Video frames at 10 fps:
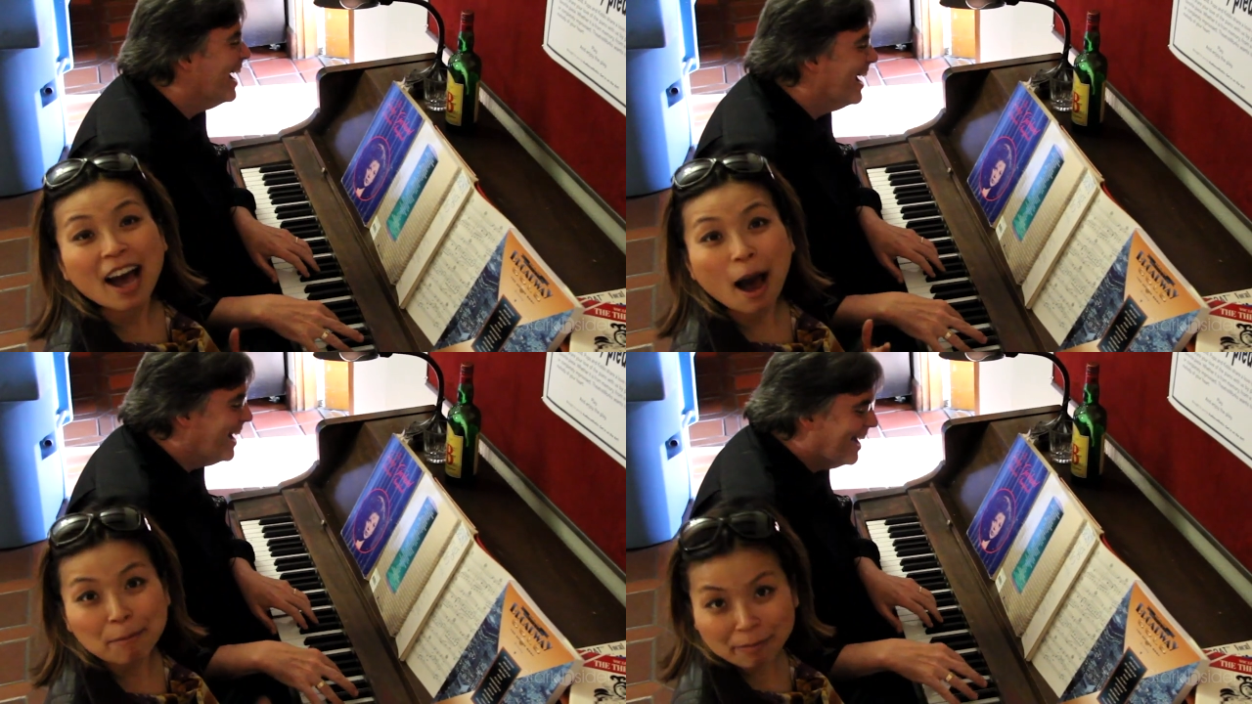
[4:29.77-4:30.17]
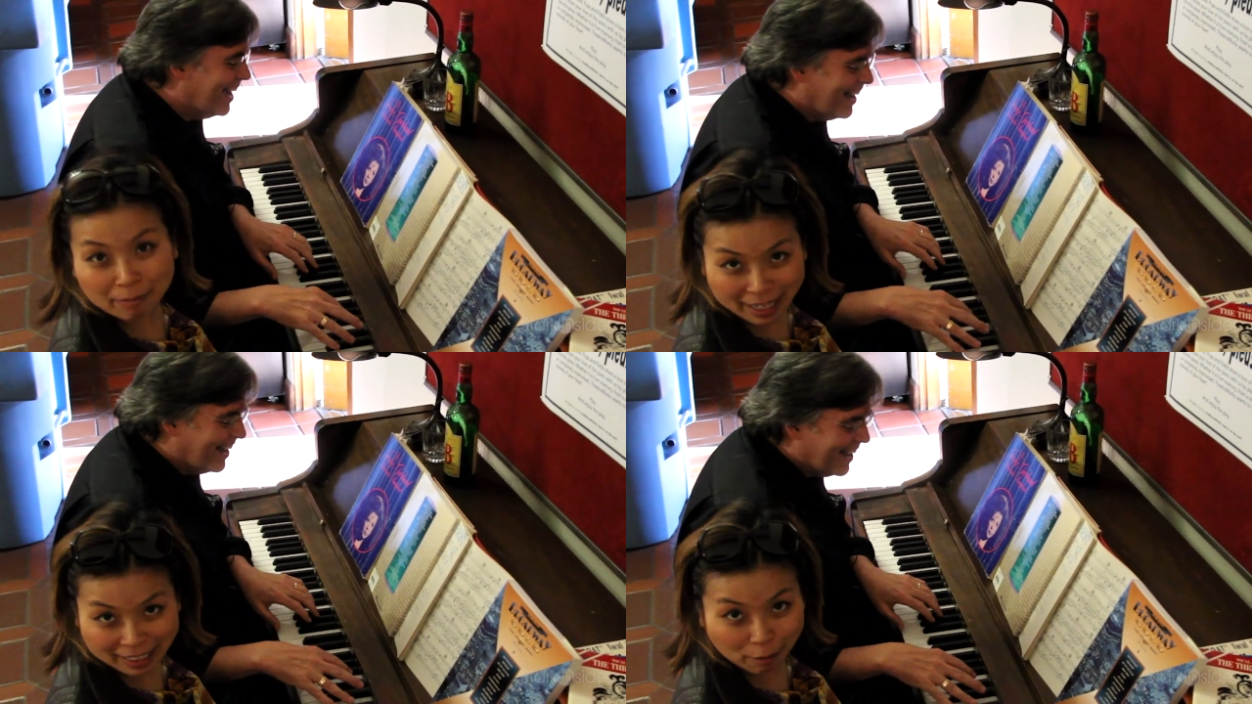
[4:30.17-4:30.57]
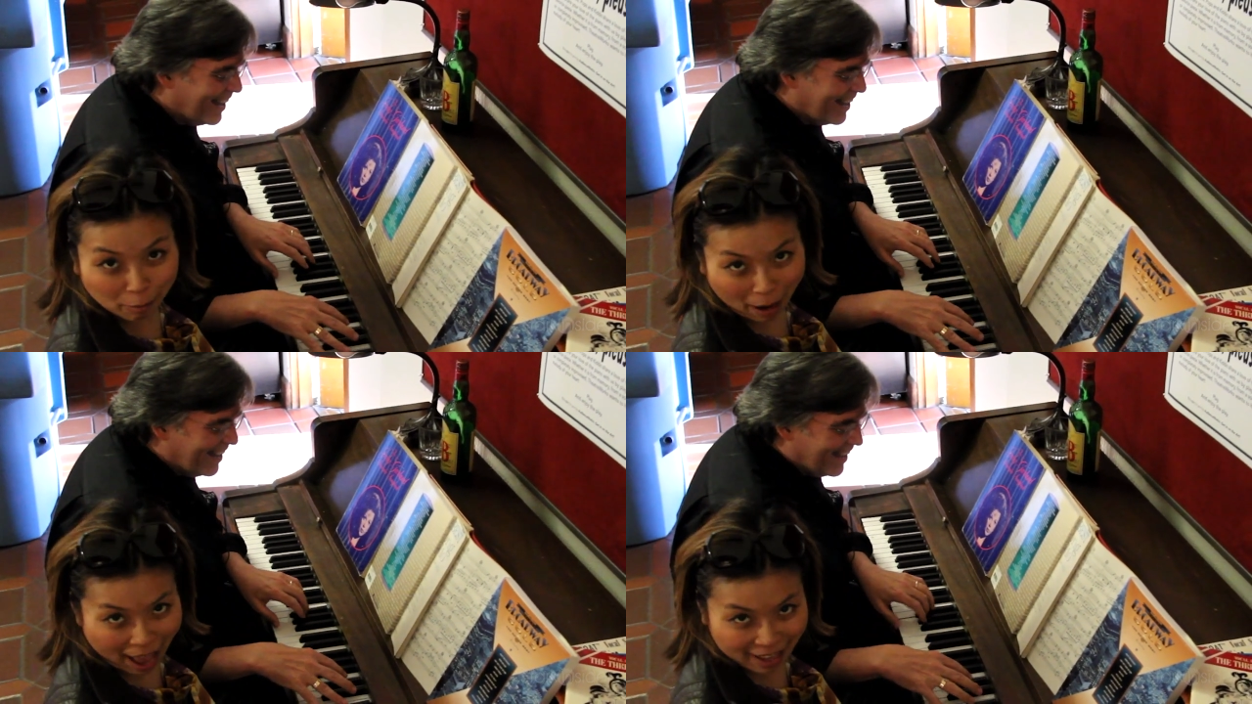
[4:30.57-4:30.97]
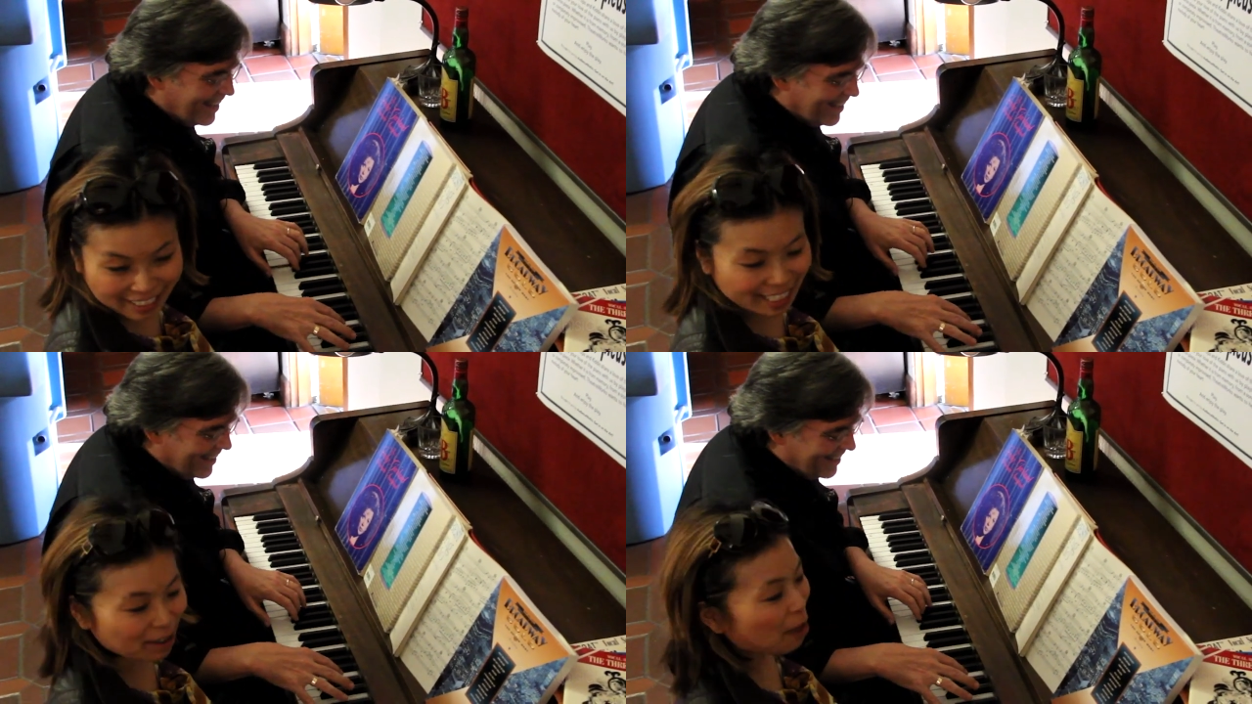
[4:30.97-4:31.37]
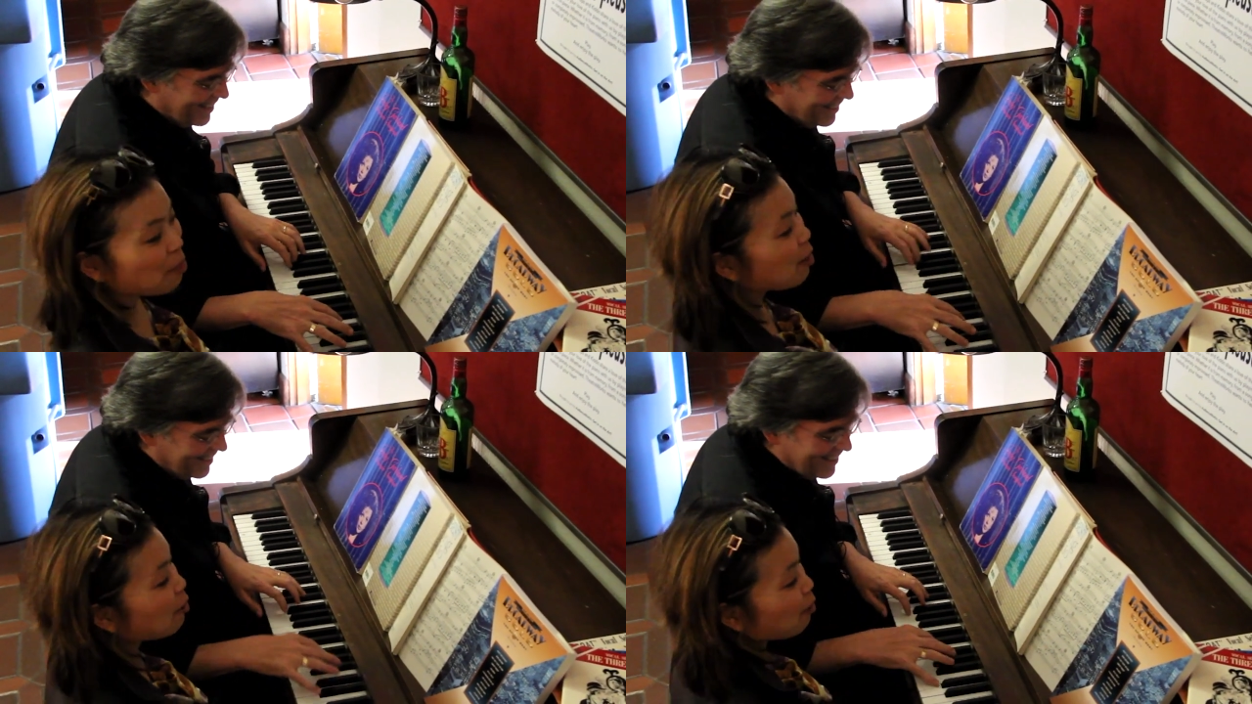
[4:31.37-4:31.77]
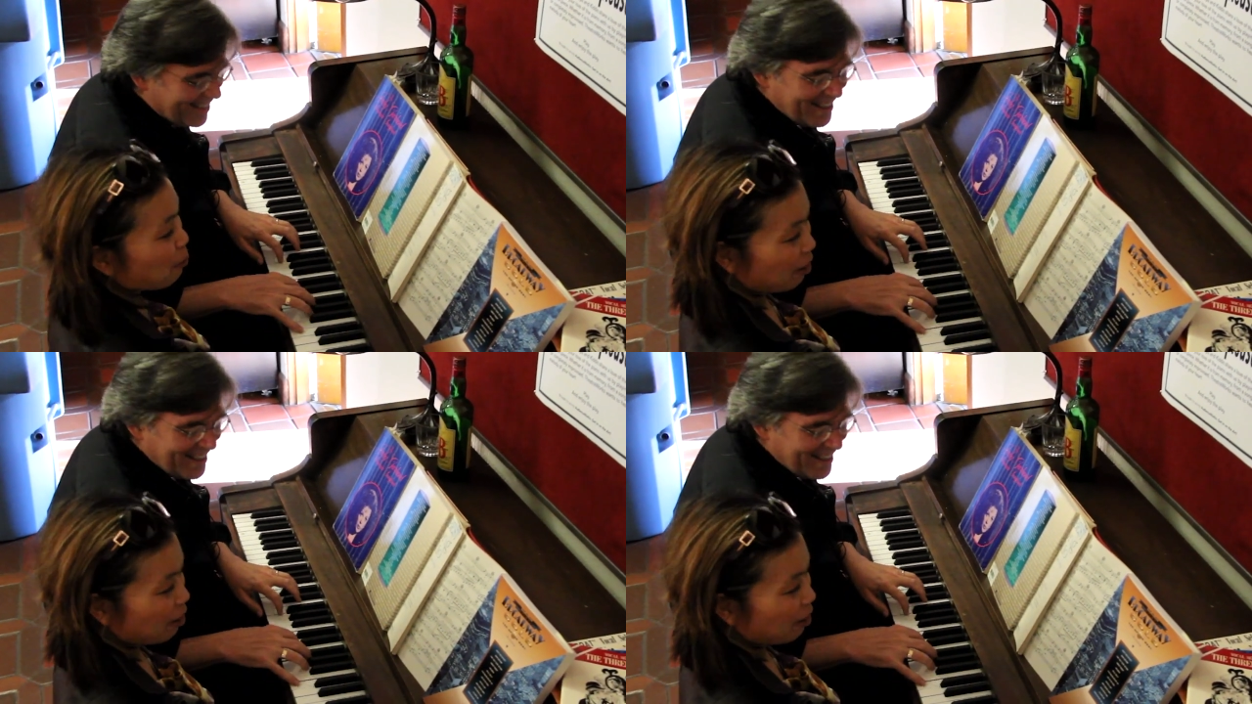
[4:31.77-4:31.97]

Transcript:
Speaker 1: to Upright Grand here at Theatre